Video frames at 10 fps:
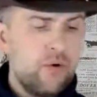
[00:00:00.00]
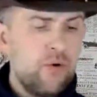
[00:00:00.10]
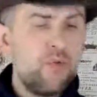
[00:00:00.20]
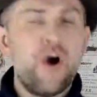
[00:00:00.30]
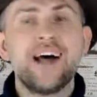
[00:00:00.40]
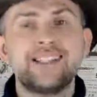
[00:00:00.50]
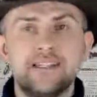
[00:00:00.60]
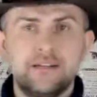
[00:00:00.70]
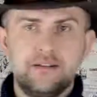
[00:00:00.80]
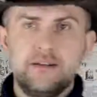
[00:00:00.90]

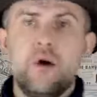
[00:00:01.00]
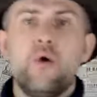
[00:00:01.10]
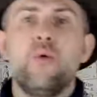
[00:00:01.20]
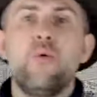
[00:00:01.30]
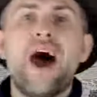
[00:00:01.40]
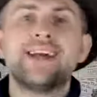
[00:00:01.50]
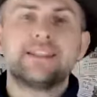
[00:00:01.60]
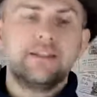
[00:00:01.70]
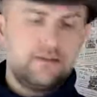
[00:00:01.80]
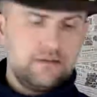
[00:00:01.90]
wasn't.
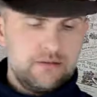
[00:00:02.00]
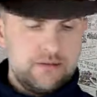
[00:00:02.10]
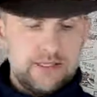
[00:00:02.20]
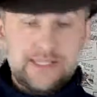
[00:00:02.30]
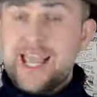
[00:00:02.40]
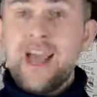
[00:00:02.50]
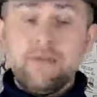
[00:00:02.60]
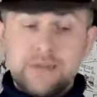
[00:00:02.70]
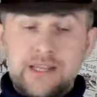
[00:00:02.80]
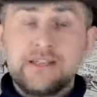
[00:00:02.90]
The
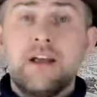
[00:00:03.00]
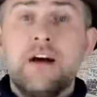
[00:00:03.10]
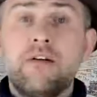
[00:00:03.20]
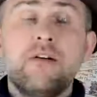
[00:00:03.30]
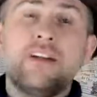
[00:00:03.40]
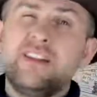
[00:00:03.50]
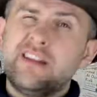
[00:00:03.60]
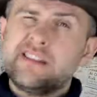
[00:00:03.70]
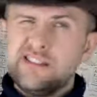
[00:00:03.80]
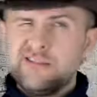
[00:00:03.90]
sound is
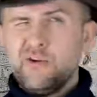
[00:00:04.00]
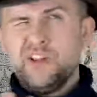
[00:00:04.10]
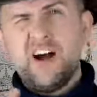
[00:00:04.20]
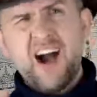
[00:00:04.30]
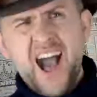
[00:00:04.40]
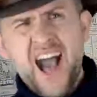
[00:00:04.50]
but